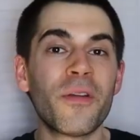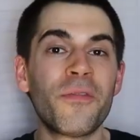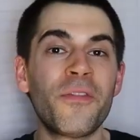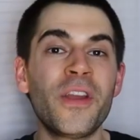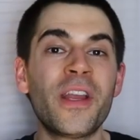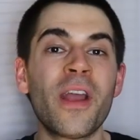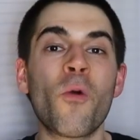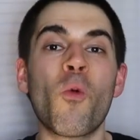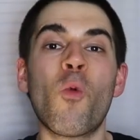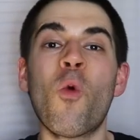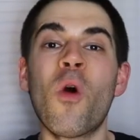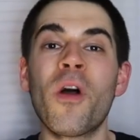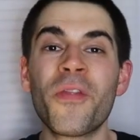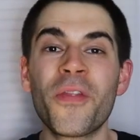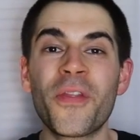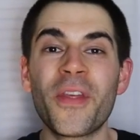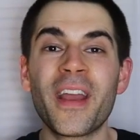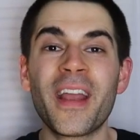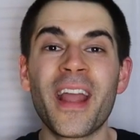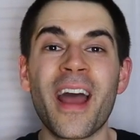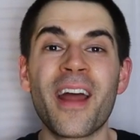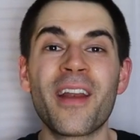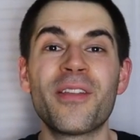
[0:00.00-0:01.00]
But if you could get one
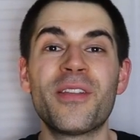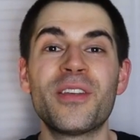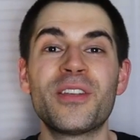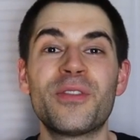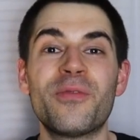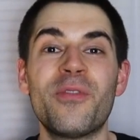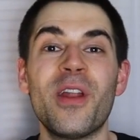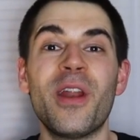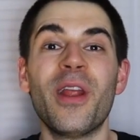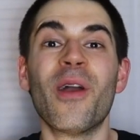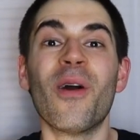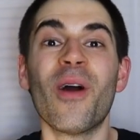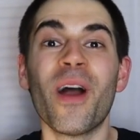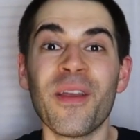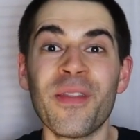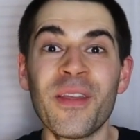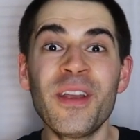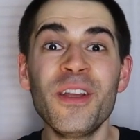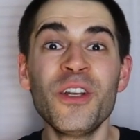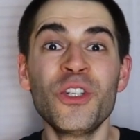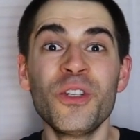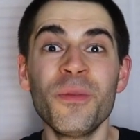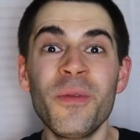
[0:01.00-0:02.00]
thing out of this video, I
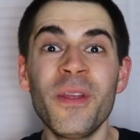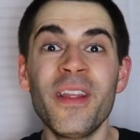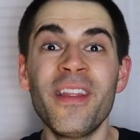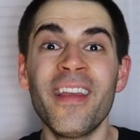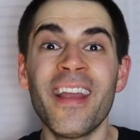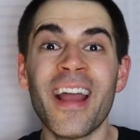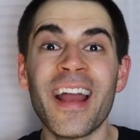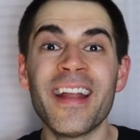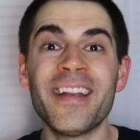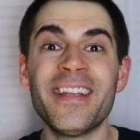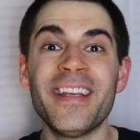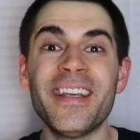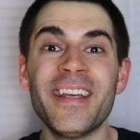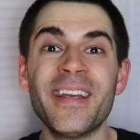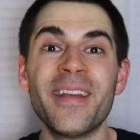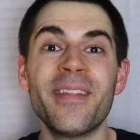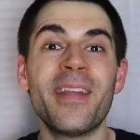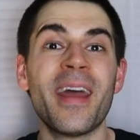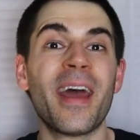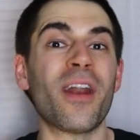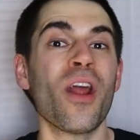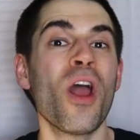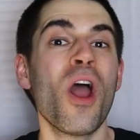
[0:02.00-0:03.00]
think it should be the idea
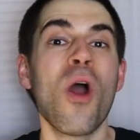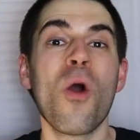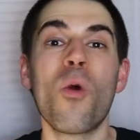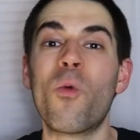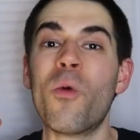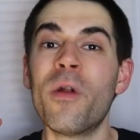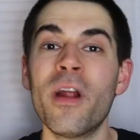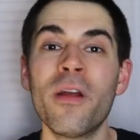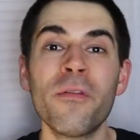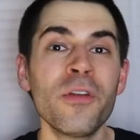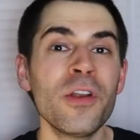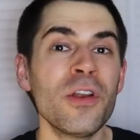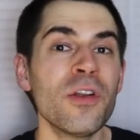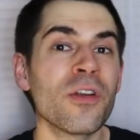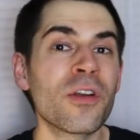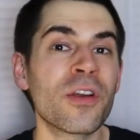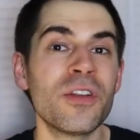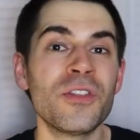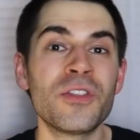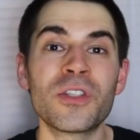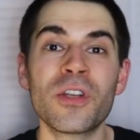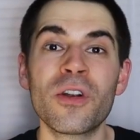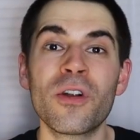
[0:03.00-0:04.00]
that whenever you're
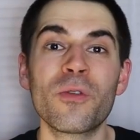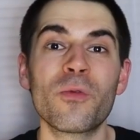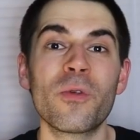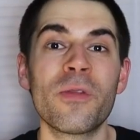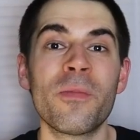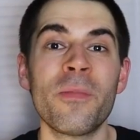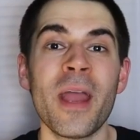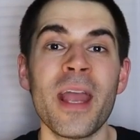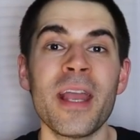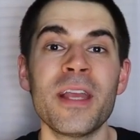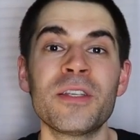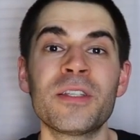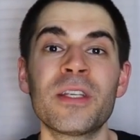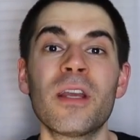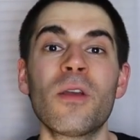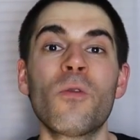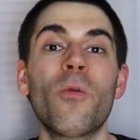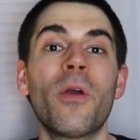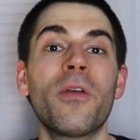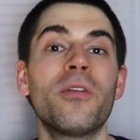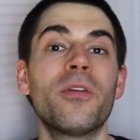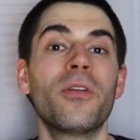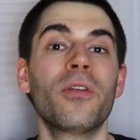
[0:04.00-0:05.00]
concerned with
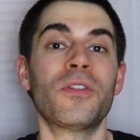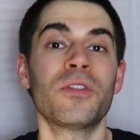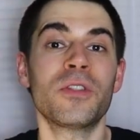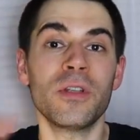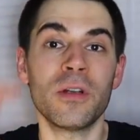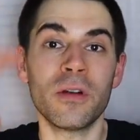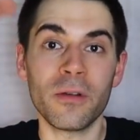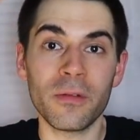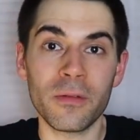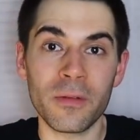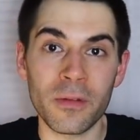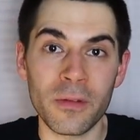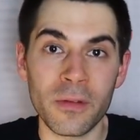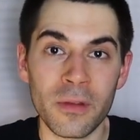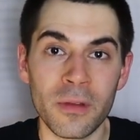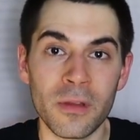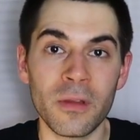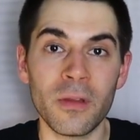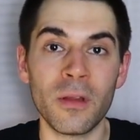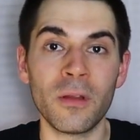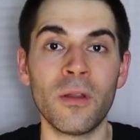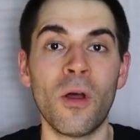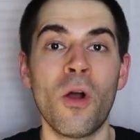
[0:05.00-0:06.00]
pacing, whether it's, you know,
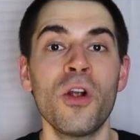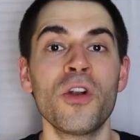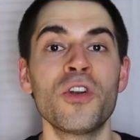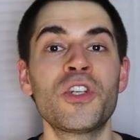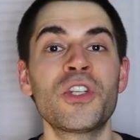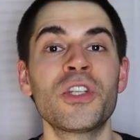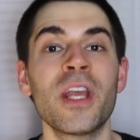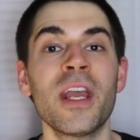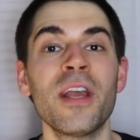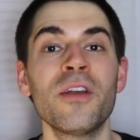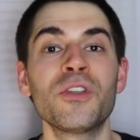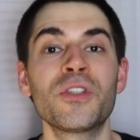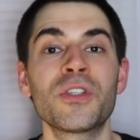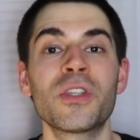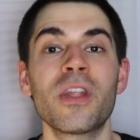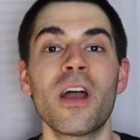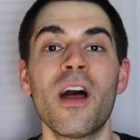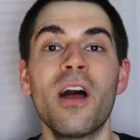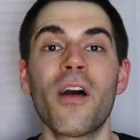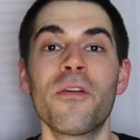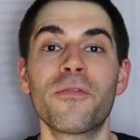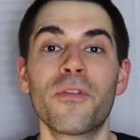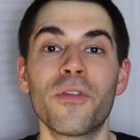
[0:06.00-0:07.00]
the large scale
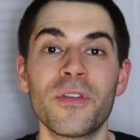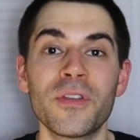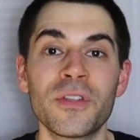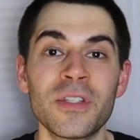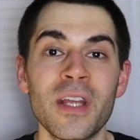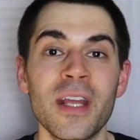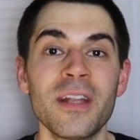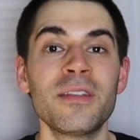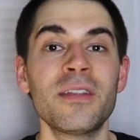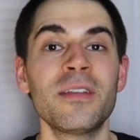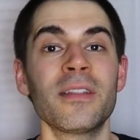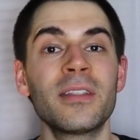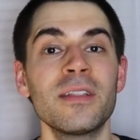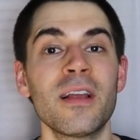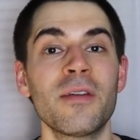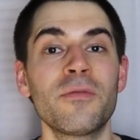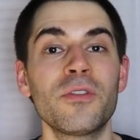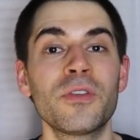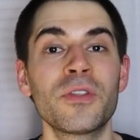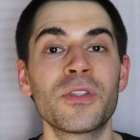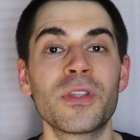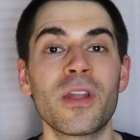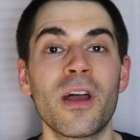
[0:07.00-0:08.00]
stuff or the sentence
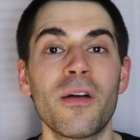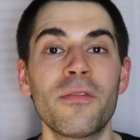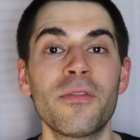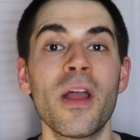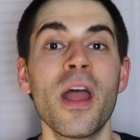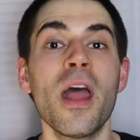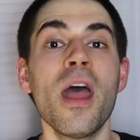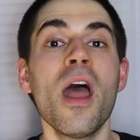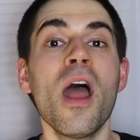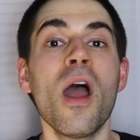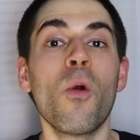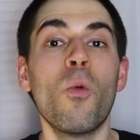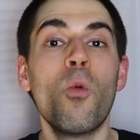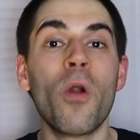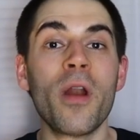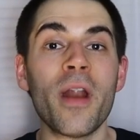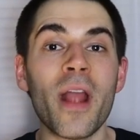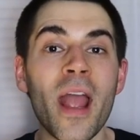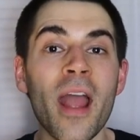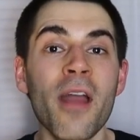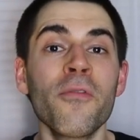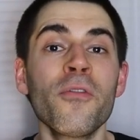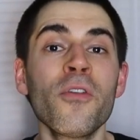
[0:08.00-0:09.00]
level stuff,
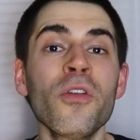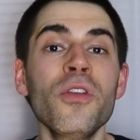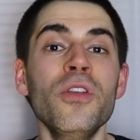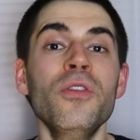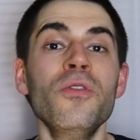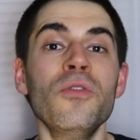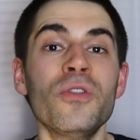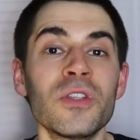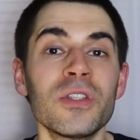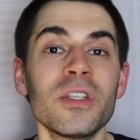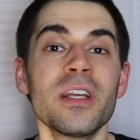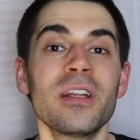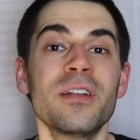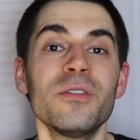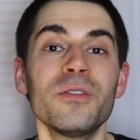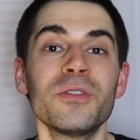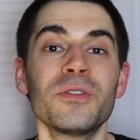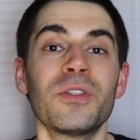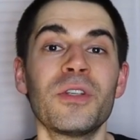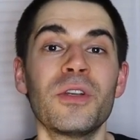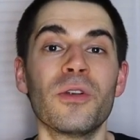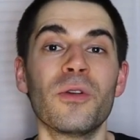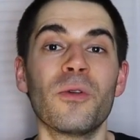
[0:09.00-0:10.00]
whenever you
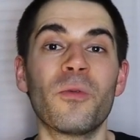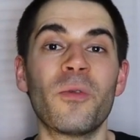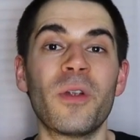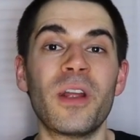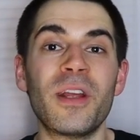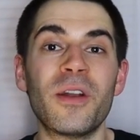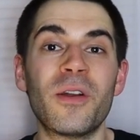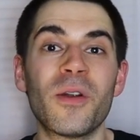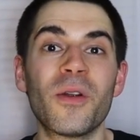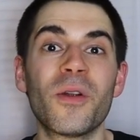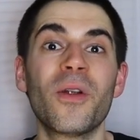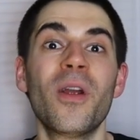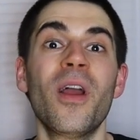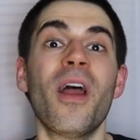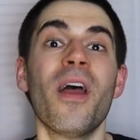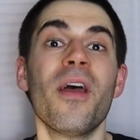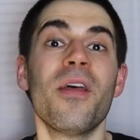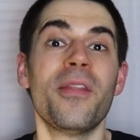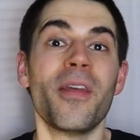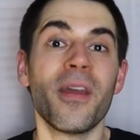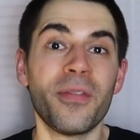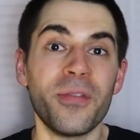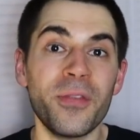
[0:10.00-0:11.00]
signal to your reader
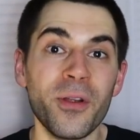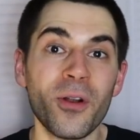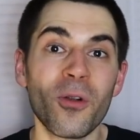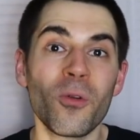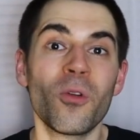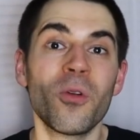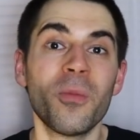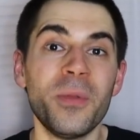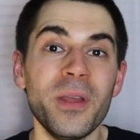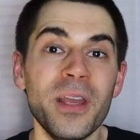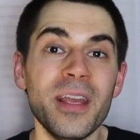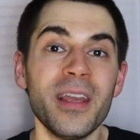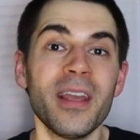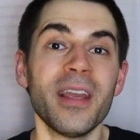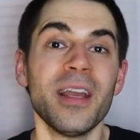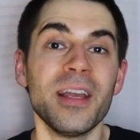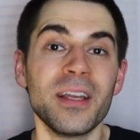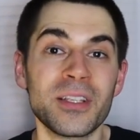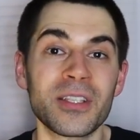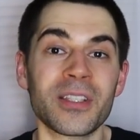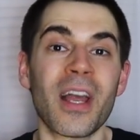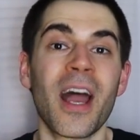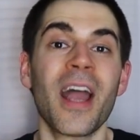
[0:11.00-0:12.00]
that there will be
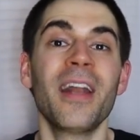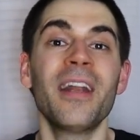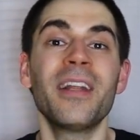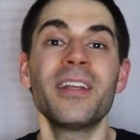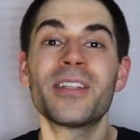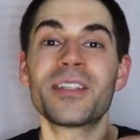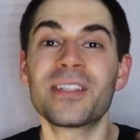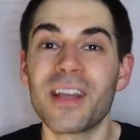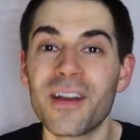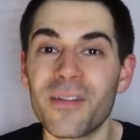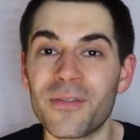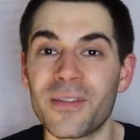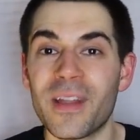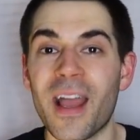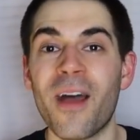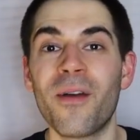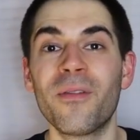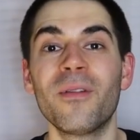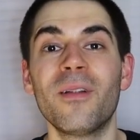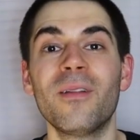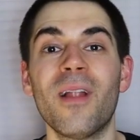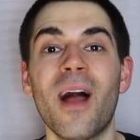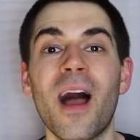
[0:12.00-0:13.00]
exciting stuff
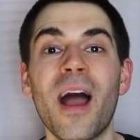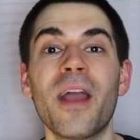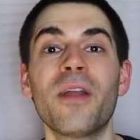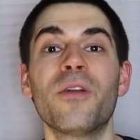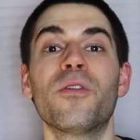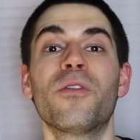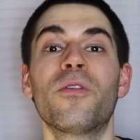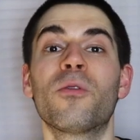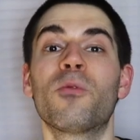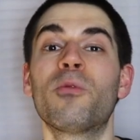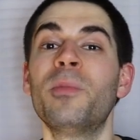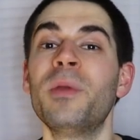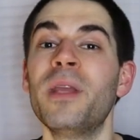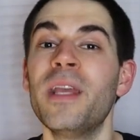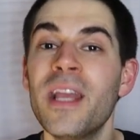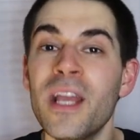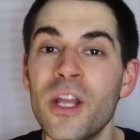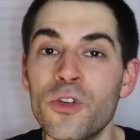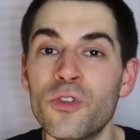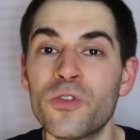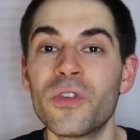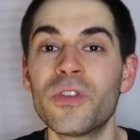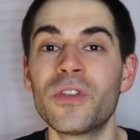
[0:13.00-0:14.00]
down the line or there will be
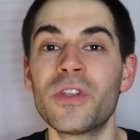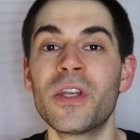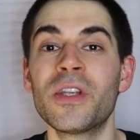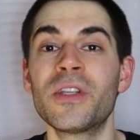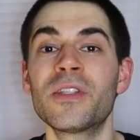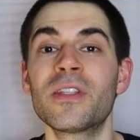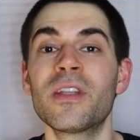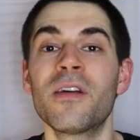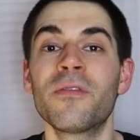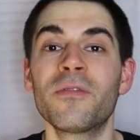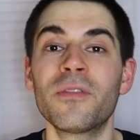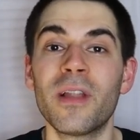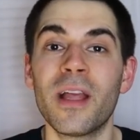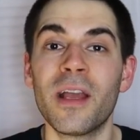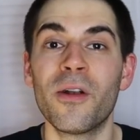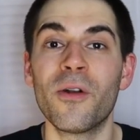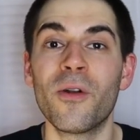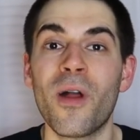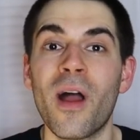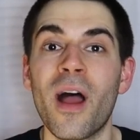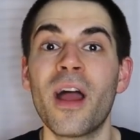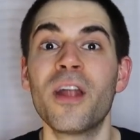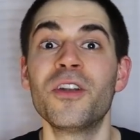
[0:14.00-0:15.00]
interesting stuff
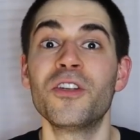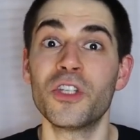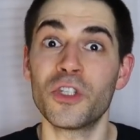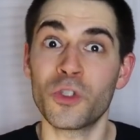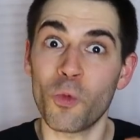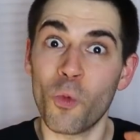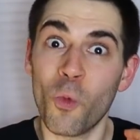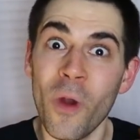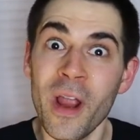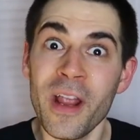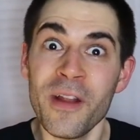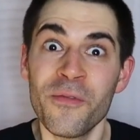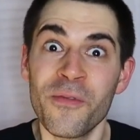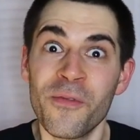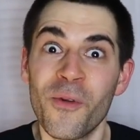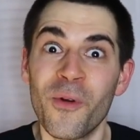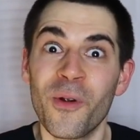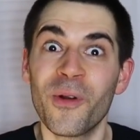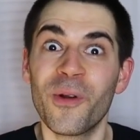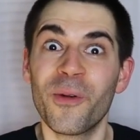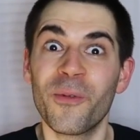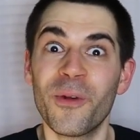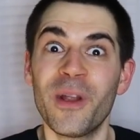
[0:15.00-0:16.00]
later on, just wait
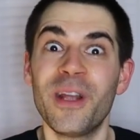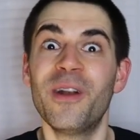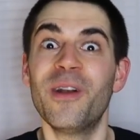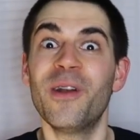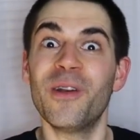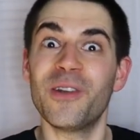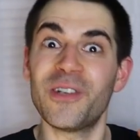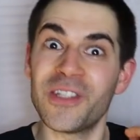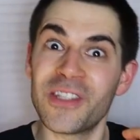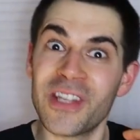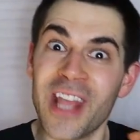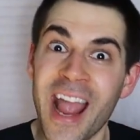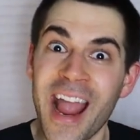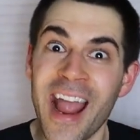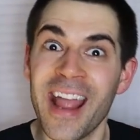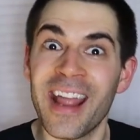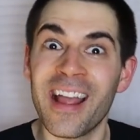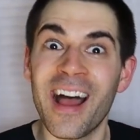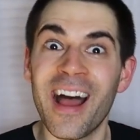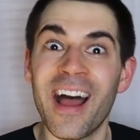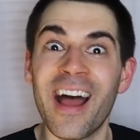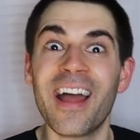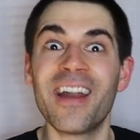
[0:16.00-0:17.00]
for it, reader, just
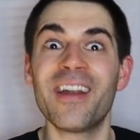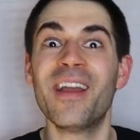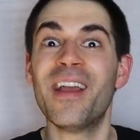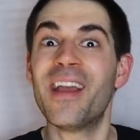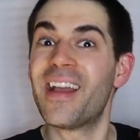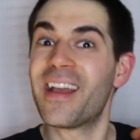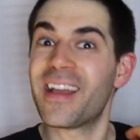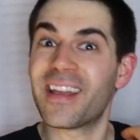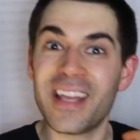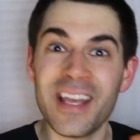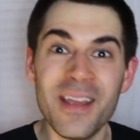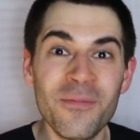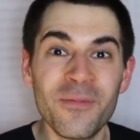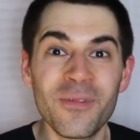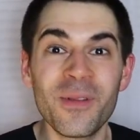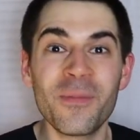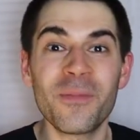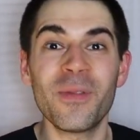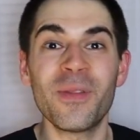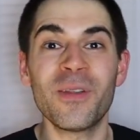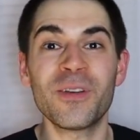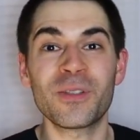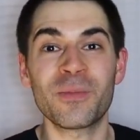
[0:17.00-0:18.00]
hang on, keep
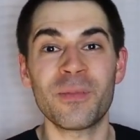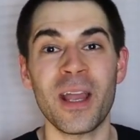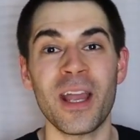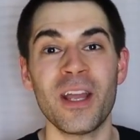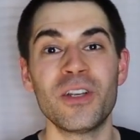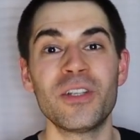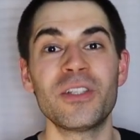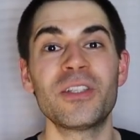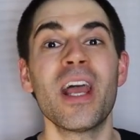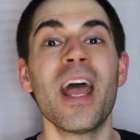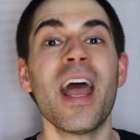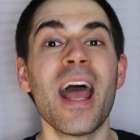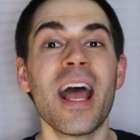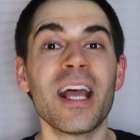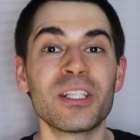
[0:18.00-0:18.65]
flipping those pages.